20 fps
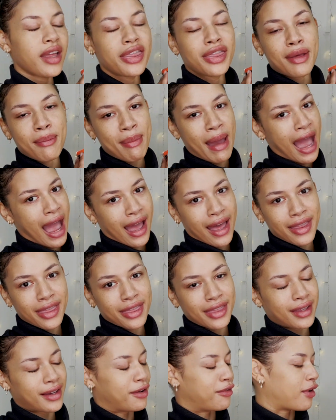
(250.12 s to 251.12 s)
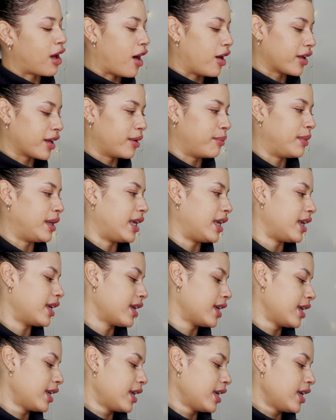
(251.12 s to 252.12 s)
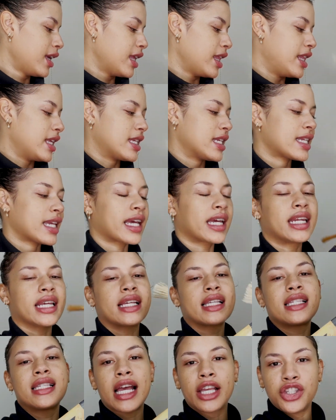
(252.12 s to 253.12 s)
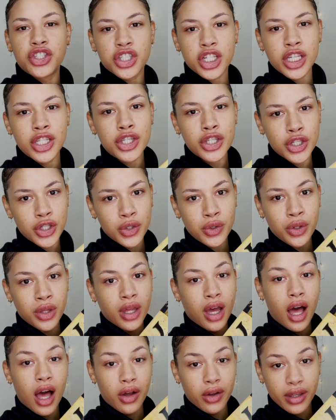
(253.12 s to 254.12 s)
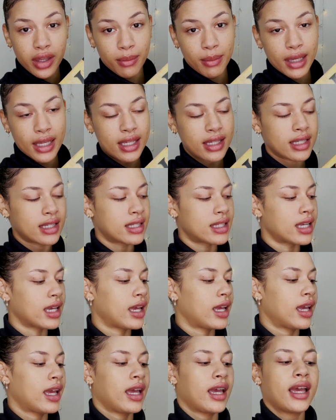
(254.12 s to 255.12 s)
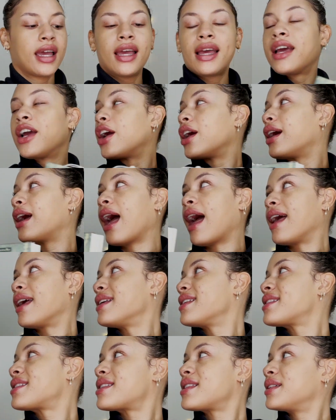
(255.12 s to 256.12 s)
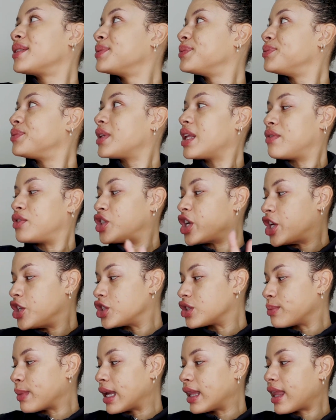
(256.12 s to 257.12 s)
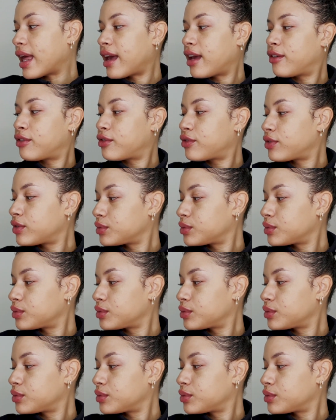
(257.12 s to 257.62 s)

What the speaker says: The Path of Alchemy. This is an extension to The Alchemist. Guys, they've changed my life.